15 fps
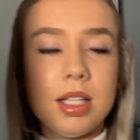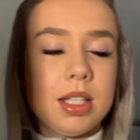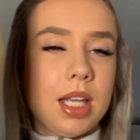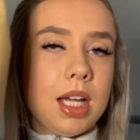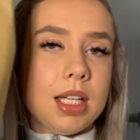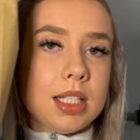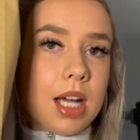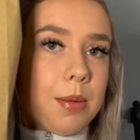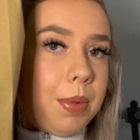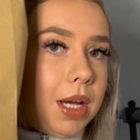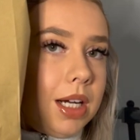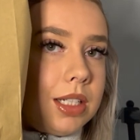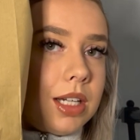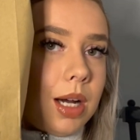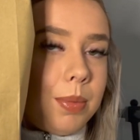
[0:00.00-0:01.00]
things that I
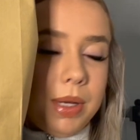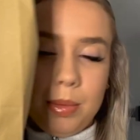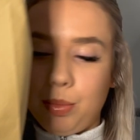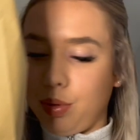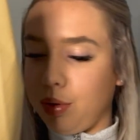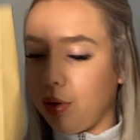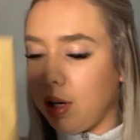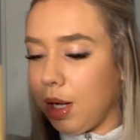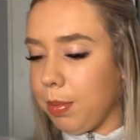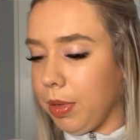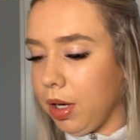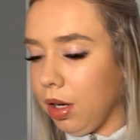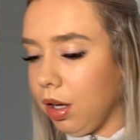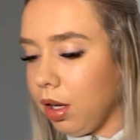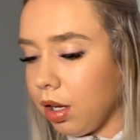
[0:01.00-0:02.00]
picked up in
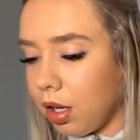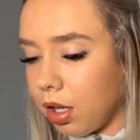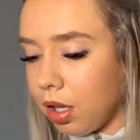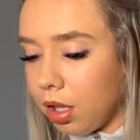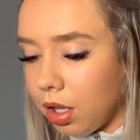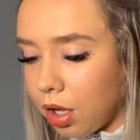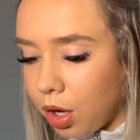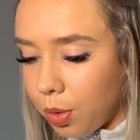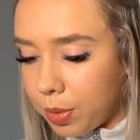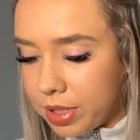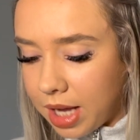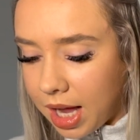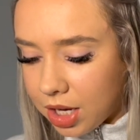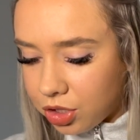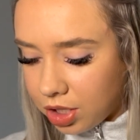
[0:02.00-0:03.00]
Primark was
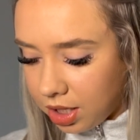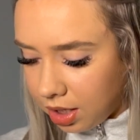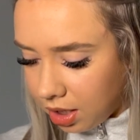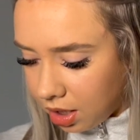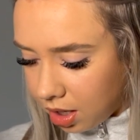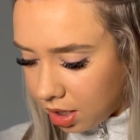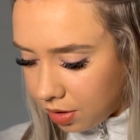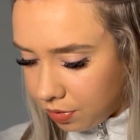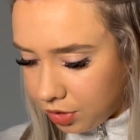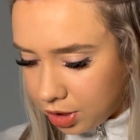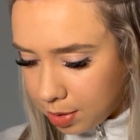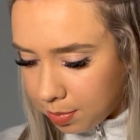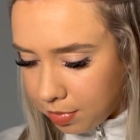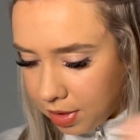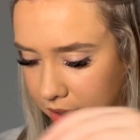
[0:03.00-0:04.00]
actually kind of
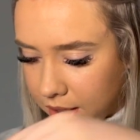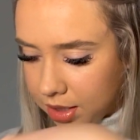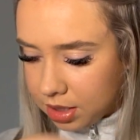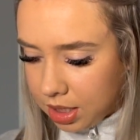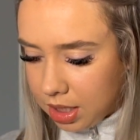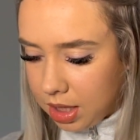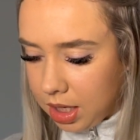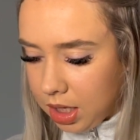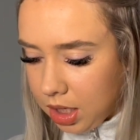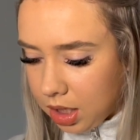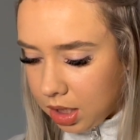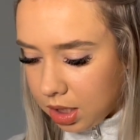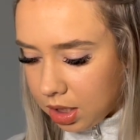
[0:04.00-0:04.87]
gym things, I think.